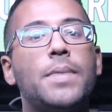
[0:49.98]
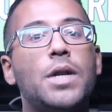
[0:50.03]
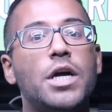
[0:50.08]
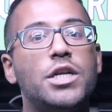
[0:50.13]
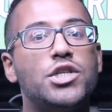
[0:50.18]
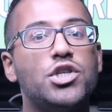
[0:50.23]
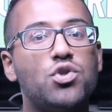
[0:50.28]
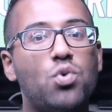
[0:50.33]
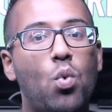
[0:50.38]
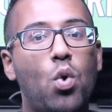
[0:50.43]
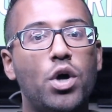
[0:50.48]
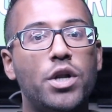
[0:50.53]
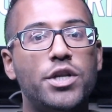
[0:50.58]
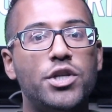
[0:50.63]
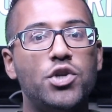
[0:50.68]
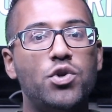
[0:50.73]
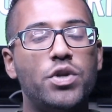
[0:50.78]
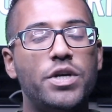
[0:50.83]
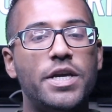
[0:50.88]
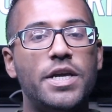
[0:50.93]
but I just wanted
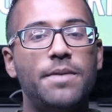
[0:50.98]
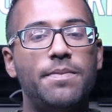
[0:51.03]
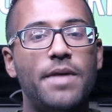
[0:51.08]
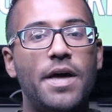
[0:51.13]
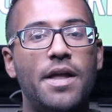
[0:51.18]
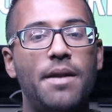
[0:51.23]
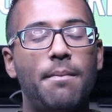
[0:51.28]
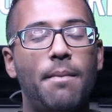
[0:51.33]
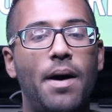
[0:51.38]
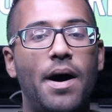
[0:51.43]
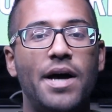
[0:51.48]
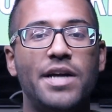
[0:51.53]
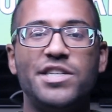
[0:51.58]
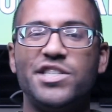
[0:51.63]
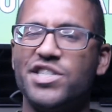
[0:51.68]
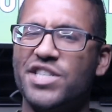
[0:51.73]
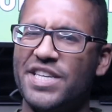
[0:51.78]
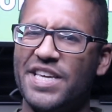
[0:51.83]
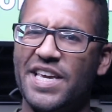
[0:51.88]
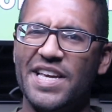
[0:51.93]
you to keep that in mind
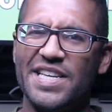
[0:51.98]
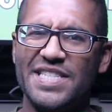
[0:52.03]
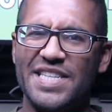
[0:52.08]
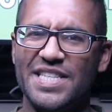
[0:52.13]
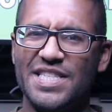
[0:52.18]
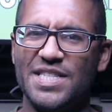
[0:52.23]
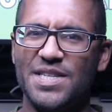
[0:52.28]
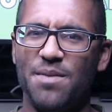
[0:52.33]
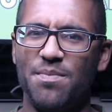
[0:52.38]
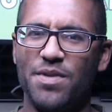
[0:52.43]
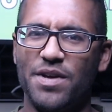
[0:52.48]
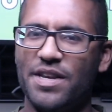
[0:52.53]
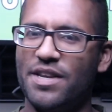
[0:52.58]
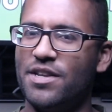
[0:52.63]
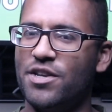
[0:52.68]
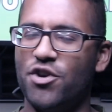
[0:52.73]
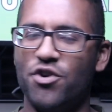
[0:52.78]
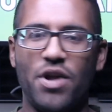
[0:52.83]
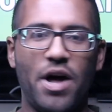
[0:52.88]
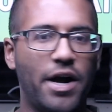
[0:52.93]
just in case that's something
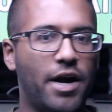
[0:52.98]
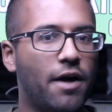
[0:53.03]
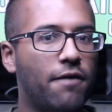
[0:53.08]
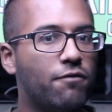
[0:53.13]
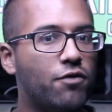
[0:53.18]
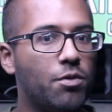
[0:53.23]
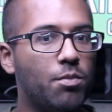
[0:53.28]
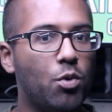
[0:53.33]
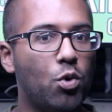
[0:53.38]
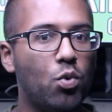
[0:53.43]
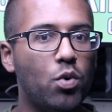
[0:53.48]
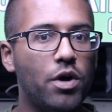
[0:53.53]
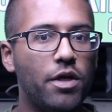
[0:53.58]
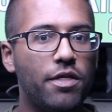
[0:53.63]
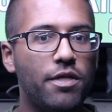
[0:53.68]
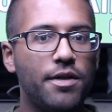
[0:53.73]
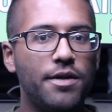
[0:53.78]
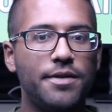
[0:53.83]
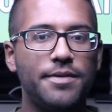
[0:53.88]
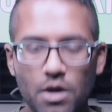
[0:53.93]
you're not comfortable with.